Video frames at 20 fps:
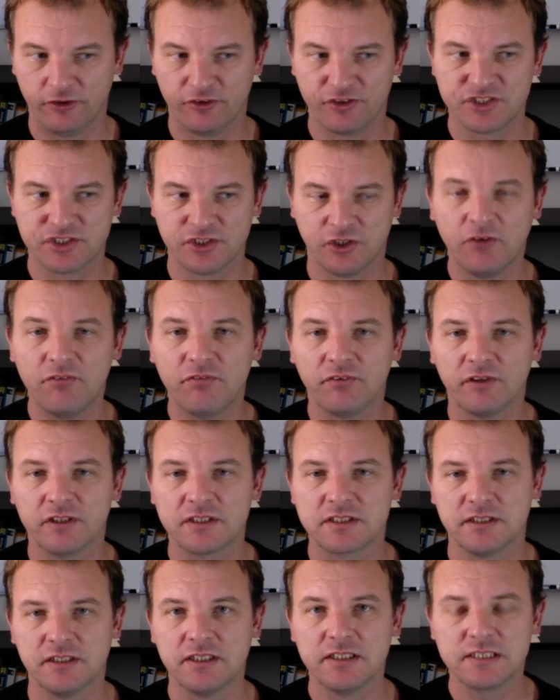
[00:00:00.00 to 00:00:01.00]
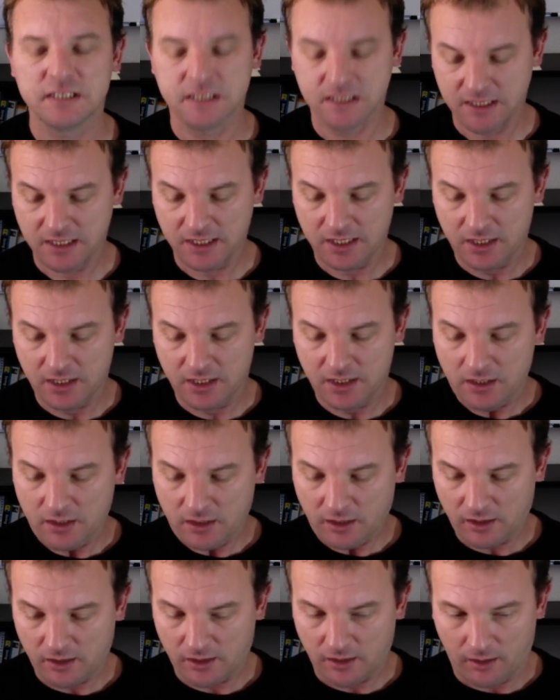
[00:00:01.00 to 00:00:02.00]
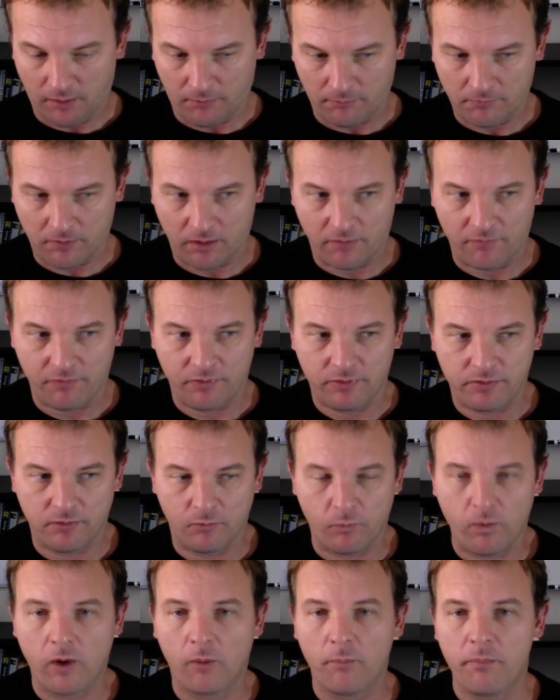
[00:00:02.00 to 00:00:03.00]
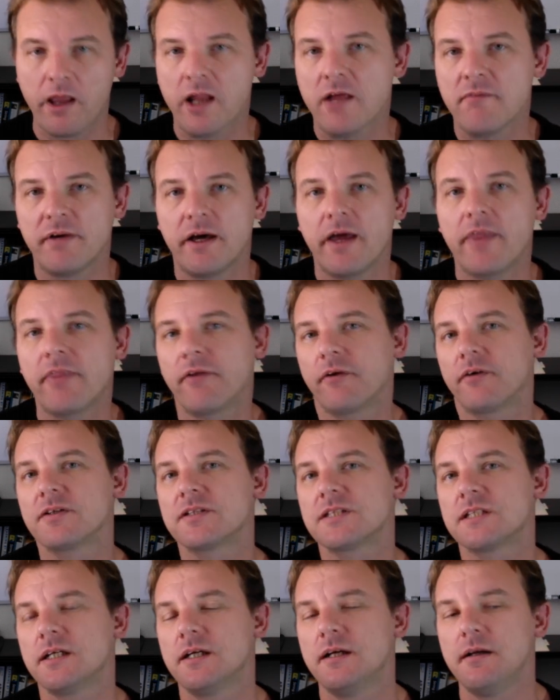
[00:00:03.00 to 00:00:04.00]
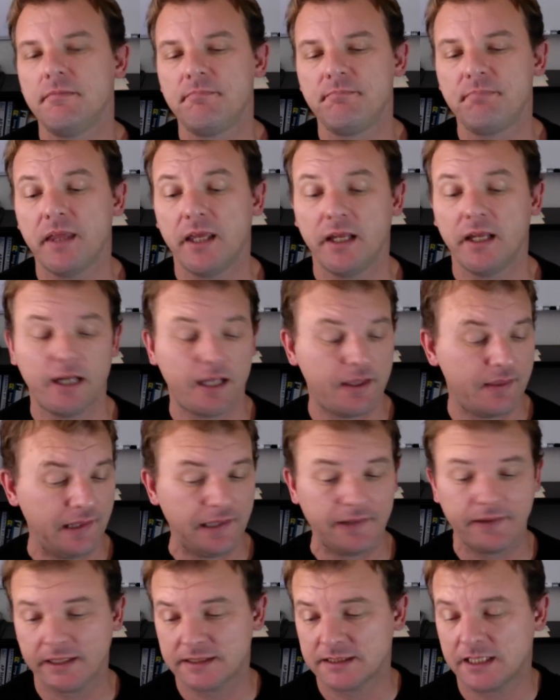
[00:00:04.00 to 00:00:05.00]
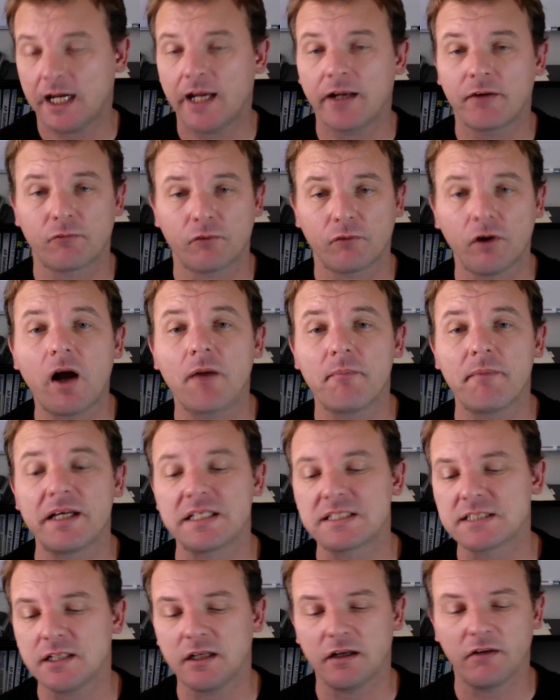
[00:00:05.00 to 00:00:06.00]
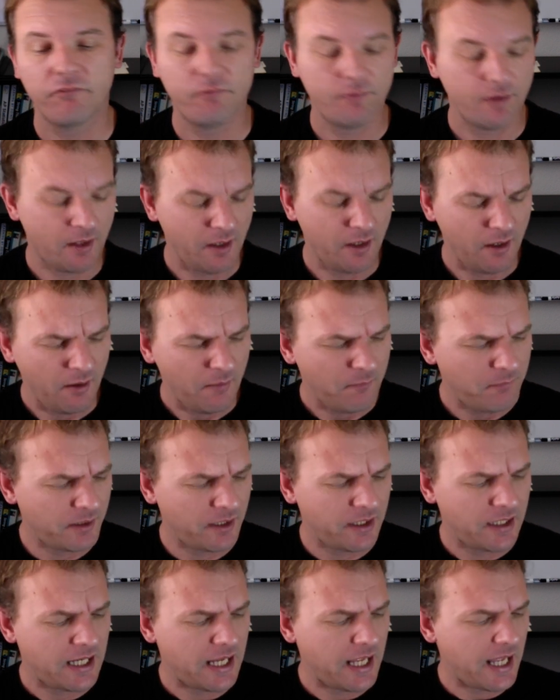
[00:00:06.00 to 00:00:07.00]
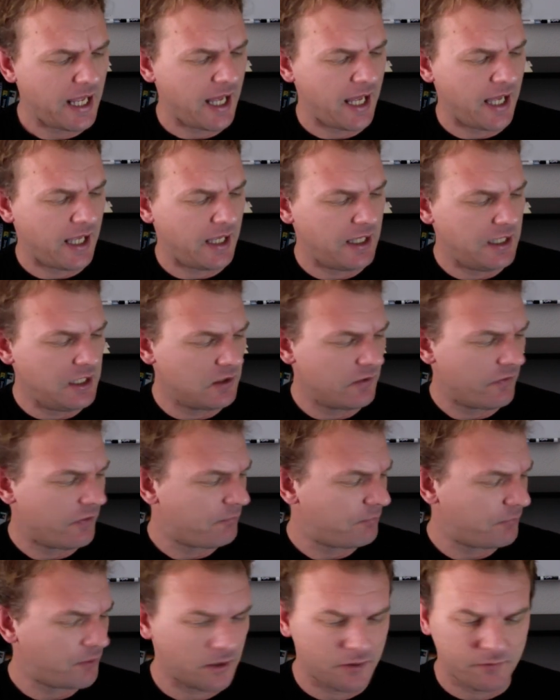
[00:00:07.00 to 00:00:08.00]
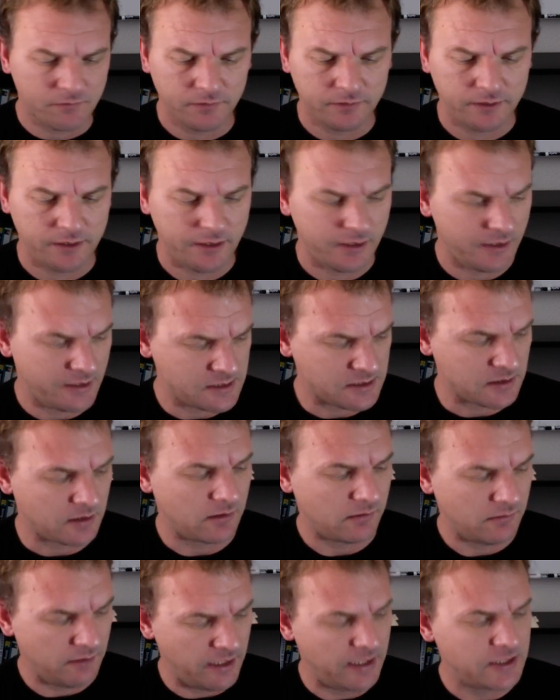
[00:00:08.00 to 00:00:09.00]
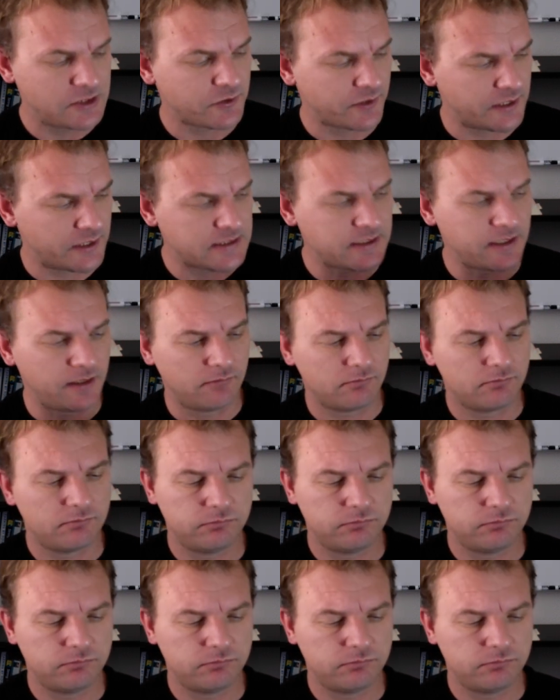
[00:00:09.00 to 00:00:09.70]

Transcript: selflessness of the well-being of others. And I think that's kind of wrong myself. But, the book really is an interesting